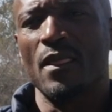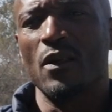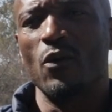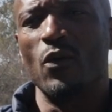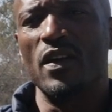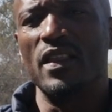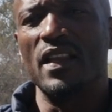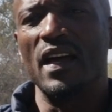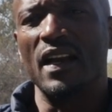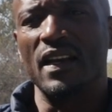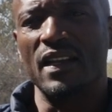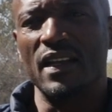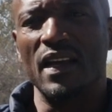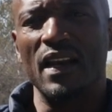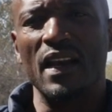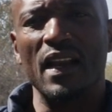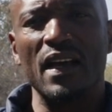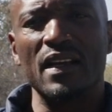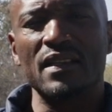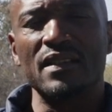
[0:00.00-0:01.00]
when I
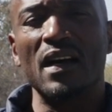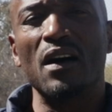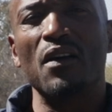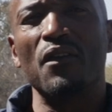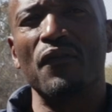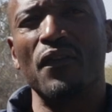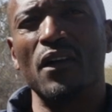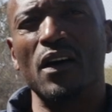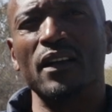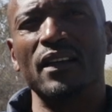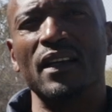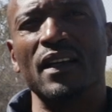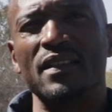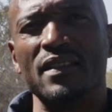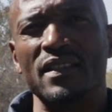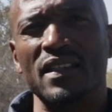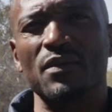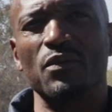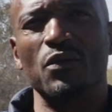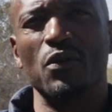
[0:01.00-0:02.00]
realized how far
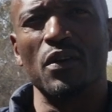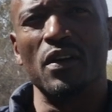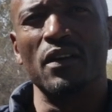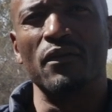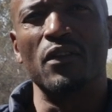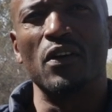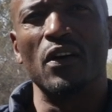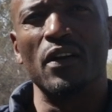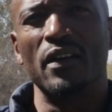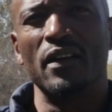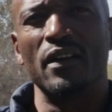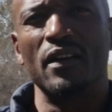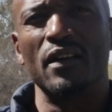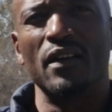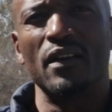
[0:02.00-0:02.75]
that team could have gone.